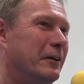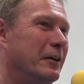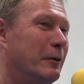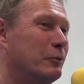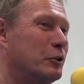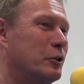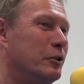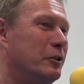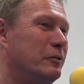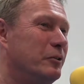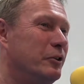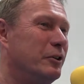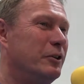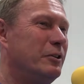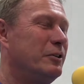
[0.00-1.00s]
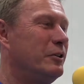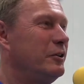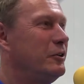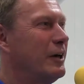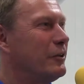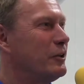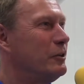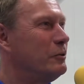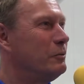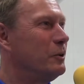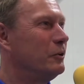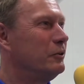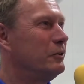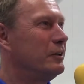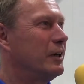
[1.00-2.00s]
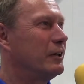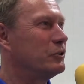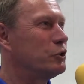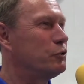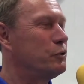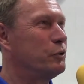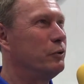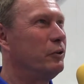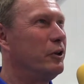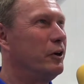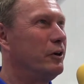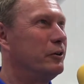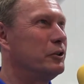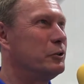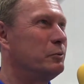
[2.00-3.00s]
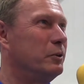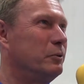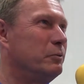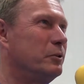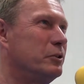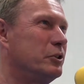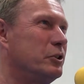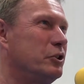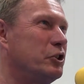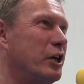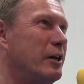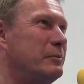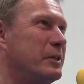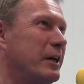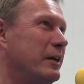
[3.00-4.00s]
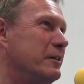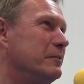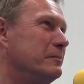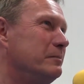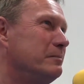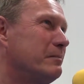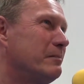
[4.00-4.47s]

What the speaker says: that was good. The other, I think the one I struggled the hardest with was James Haydon.